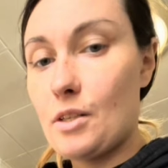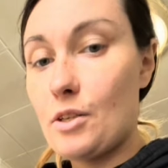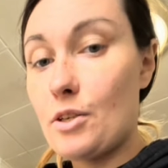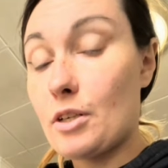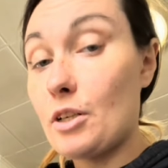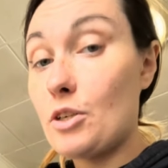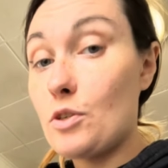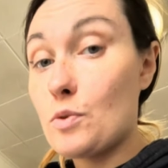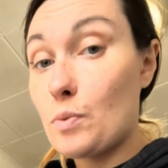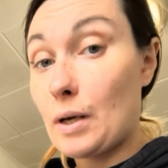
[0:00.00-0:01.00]
You're going to
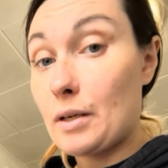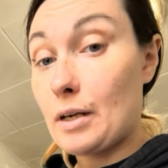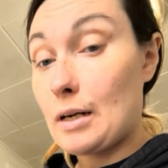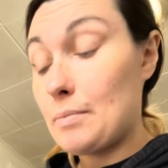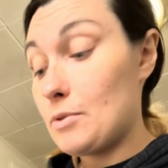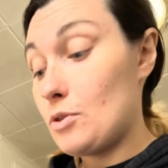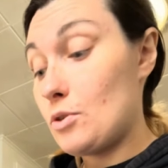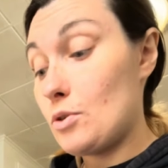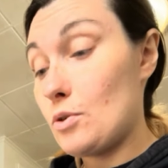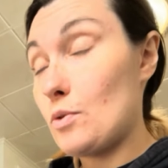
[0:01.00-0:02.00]
use 1 cup
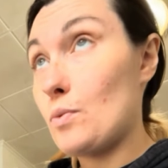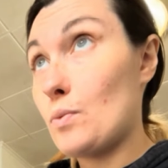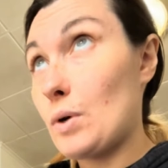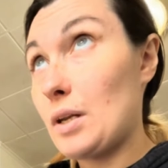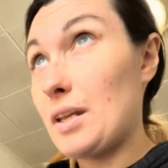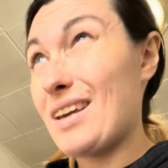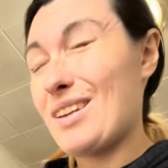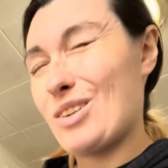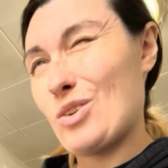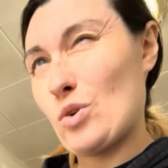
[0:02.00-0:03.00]
to 1
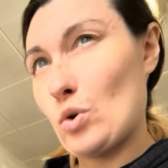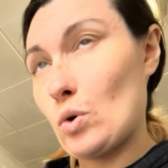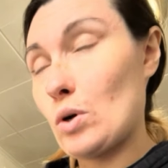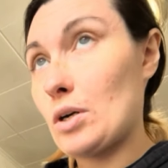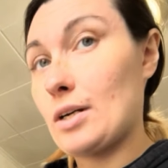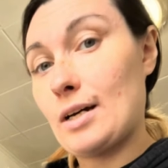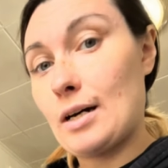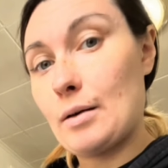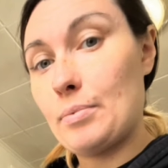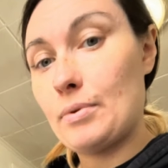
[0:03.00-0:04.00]
1/4 cup.